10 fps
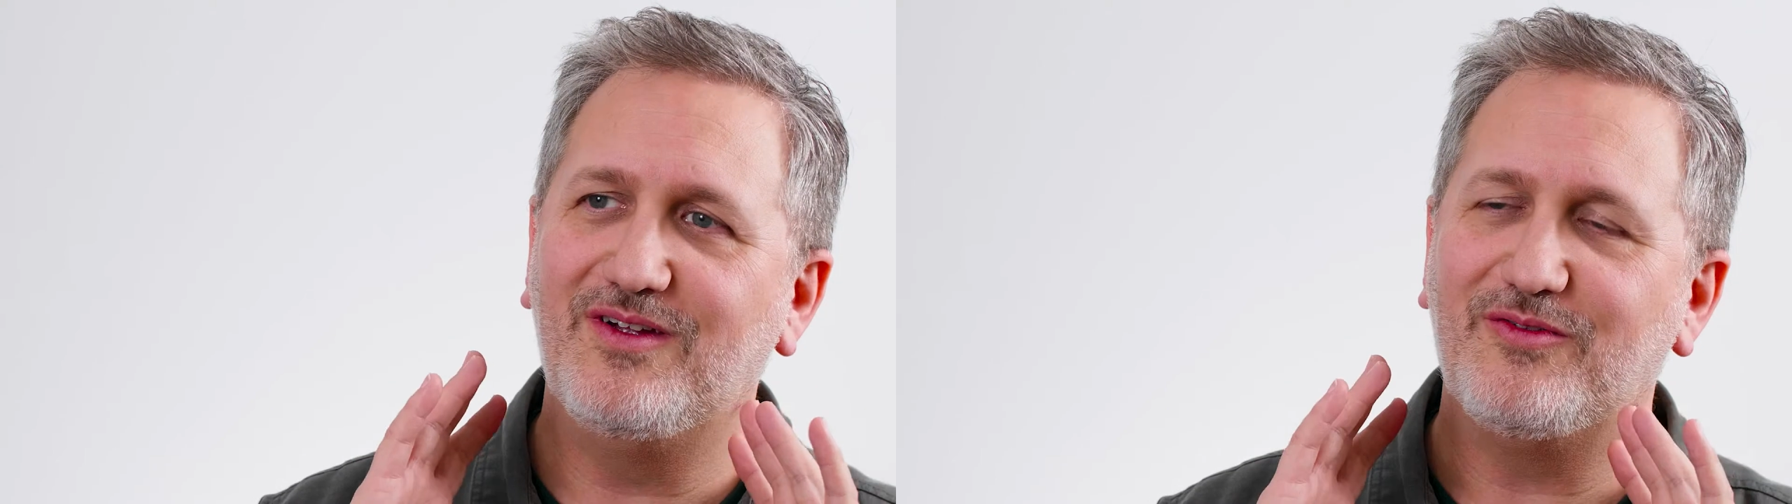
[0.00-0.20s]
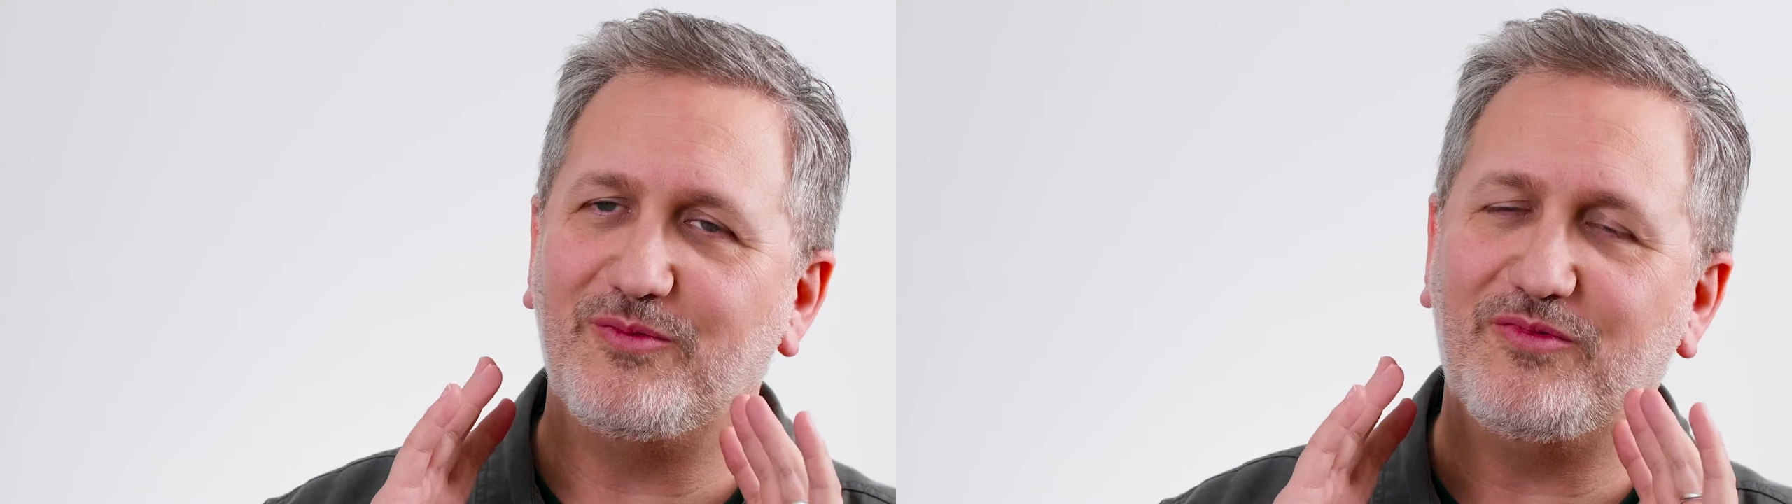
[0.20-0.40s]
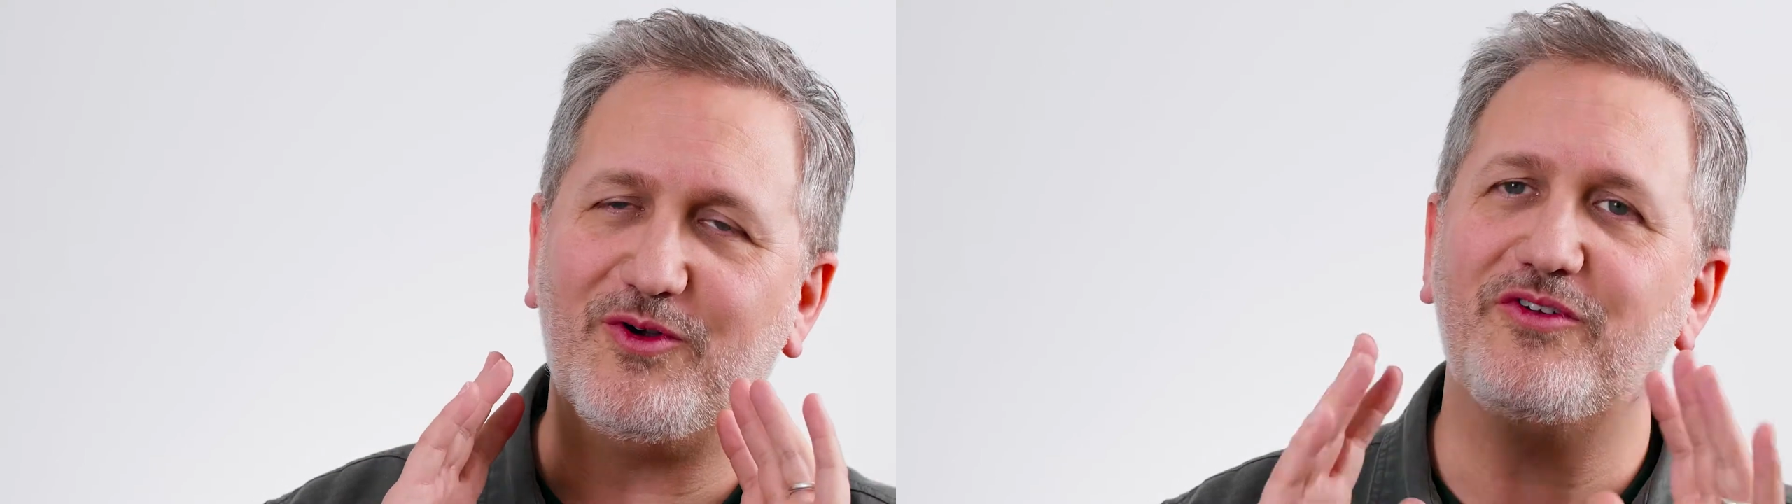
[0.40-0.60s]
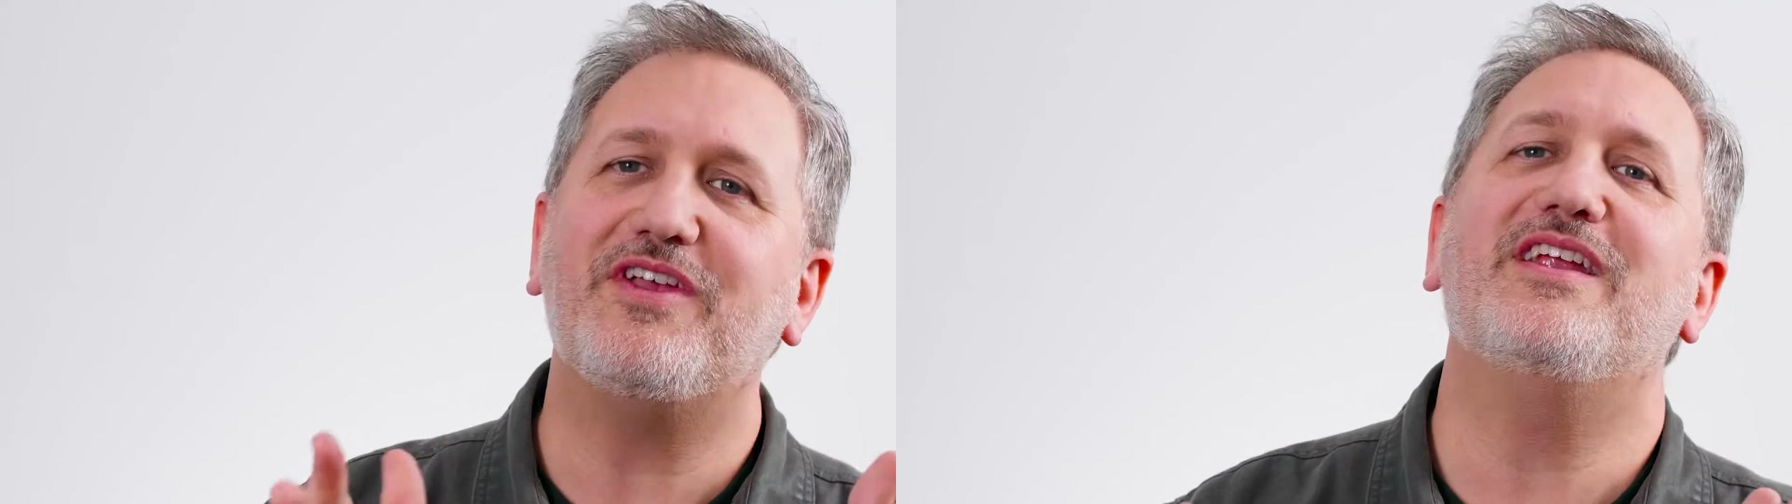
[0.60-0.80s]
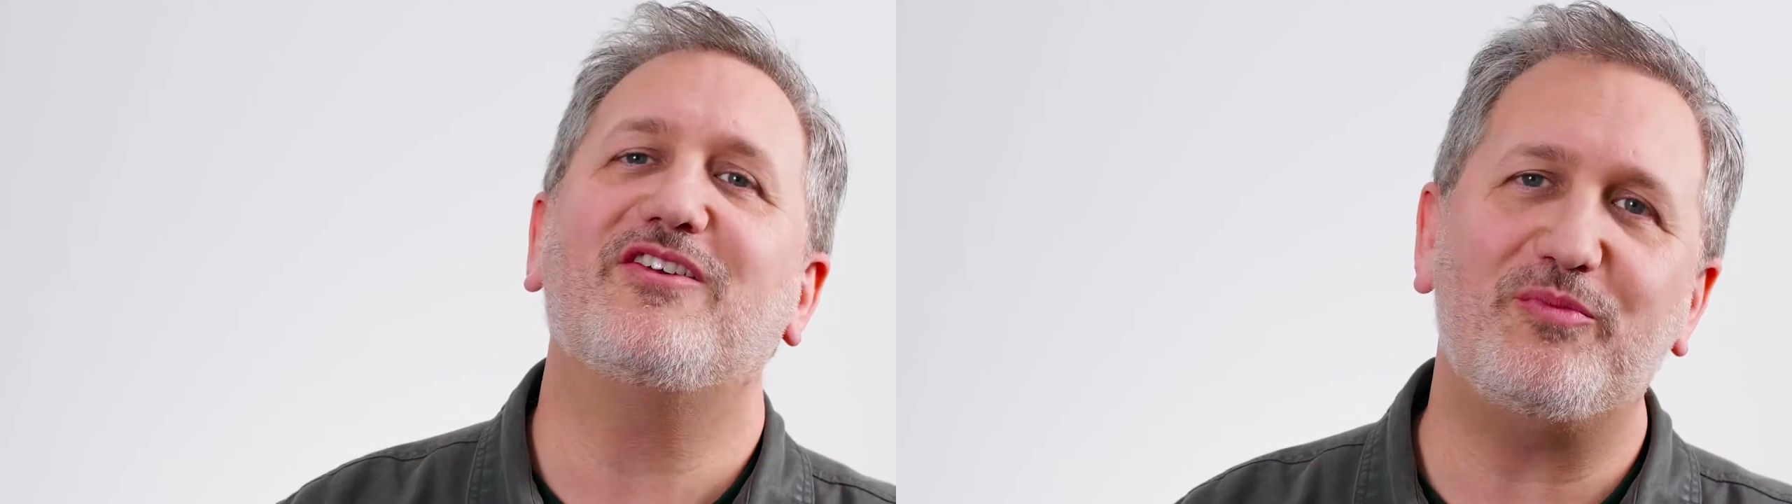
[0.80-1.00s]
from
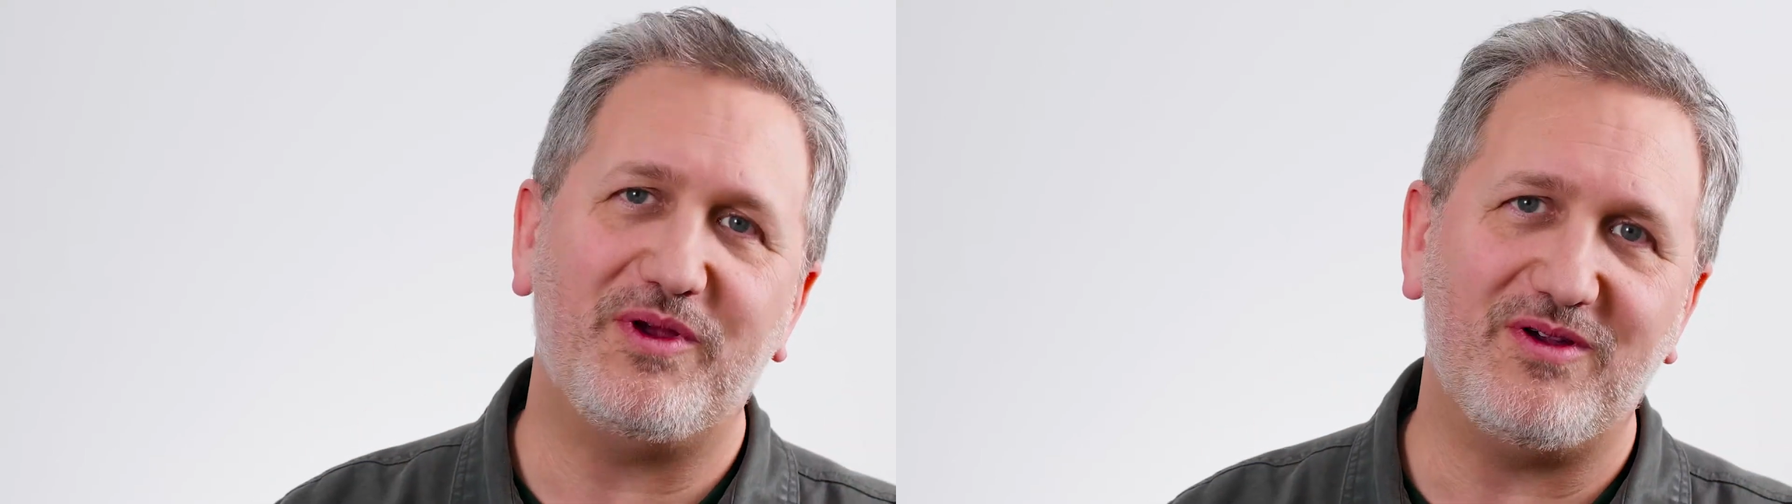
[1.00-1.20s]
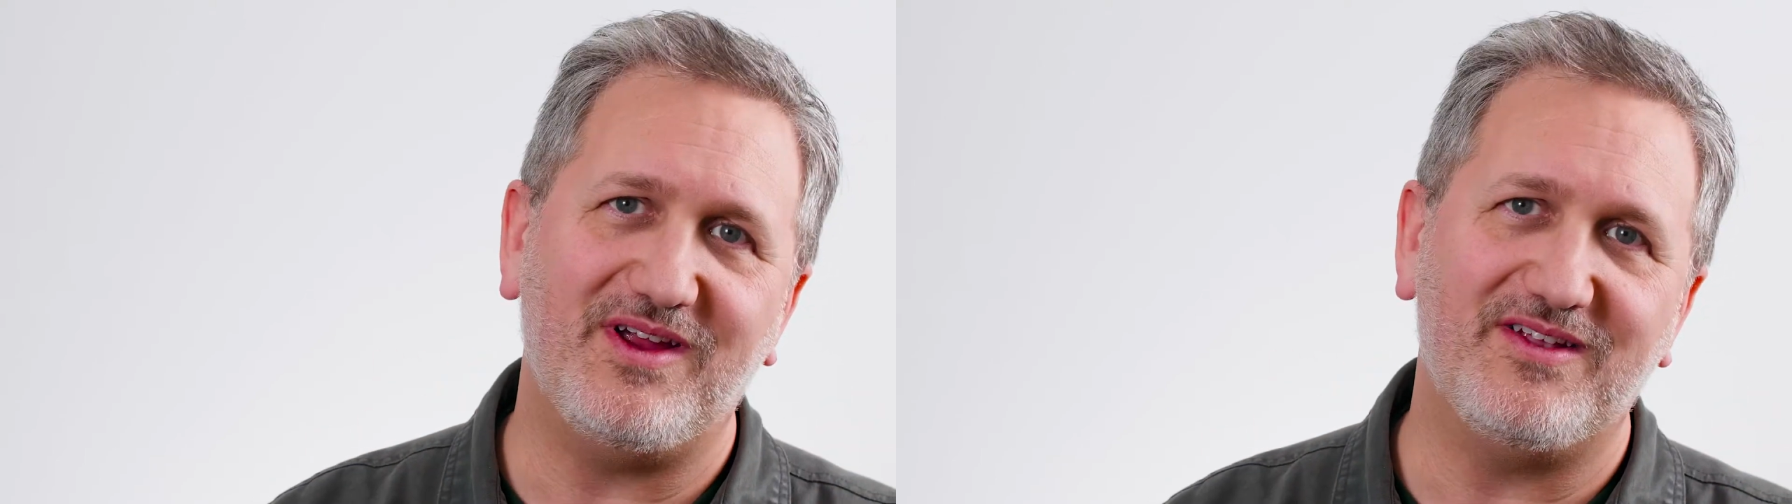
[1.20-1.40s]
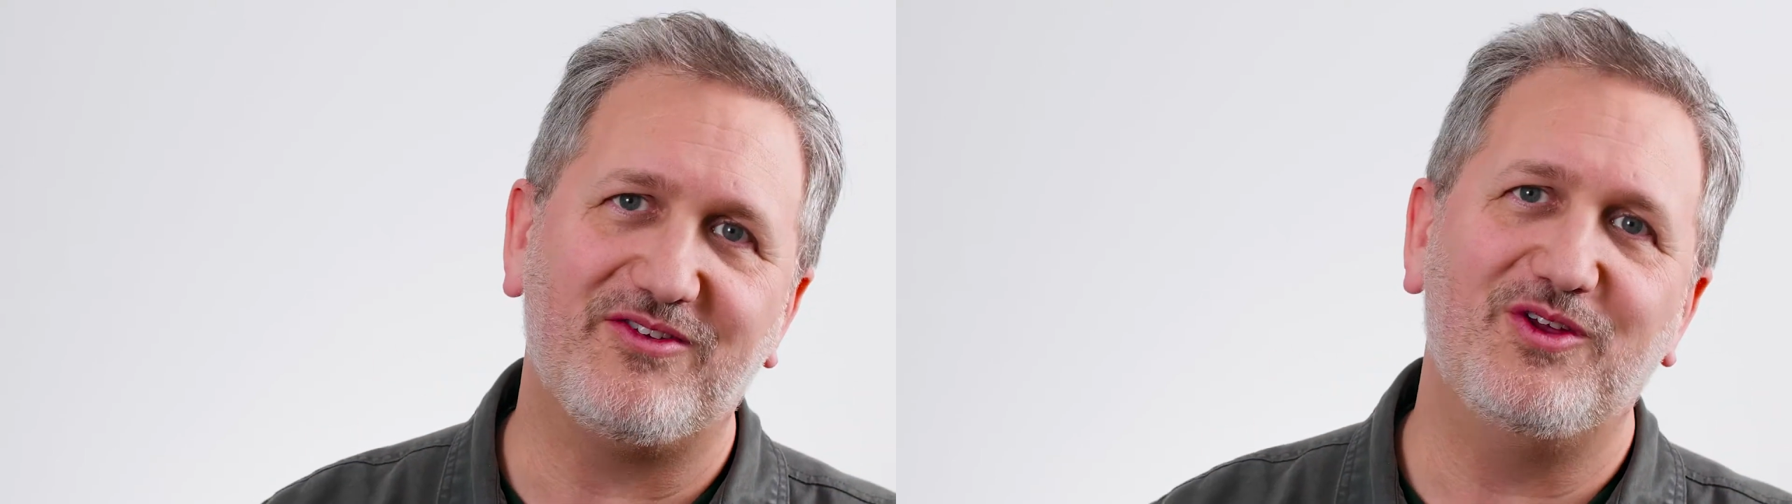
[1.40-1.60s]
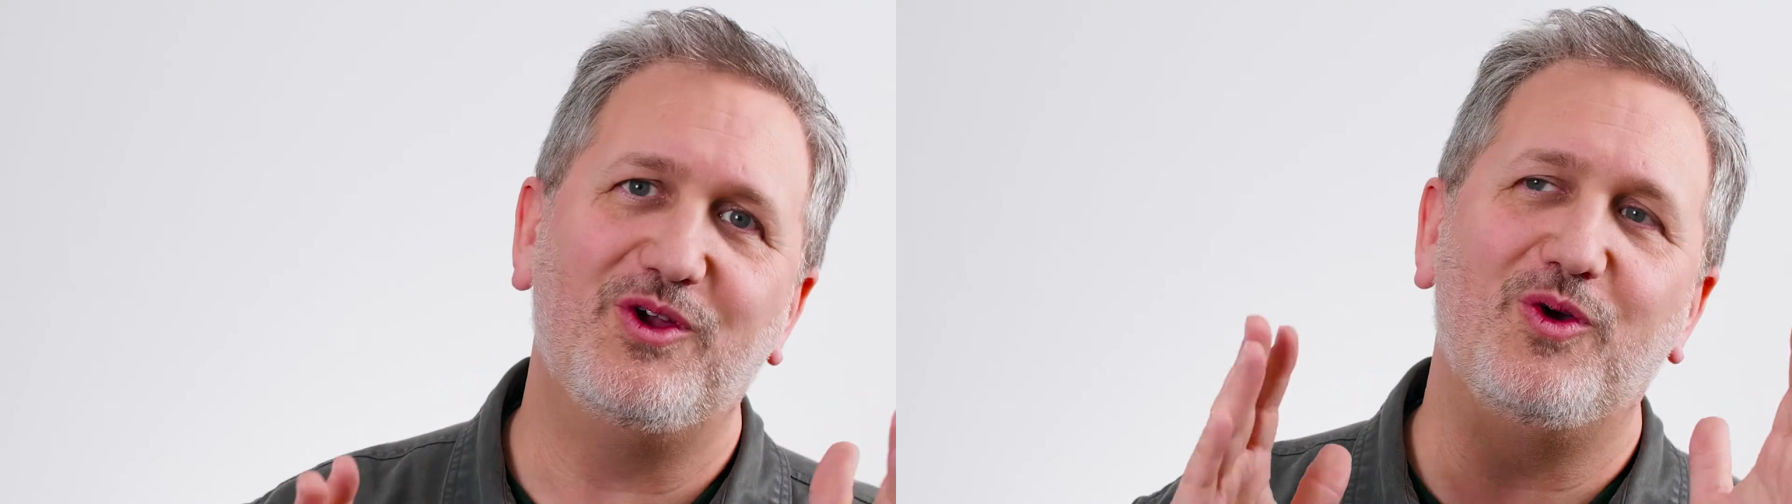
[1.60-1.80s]
firsthand experience,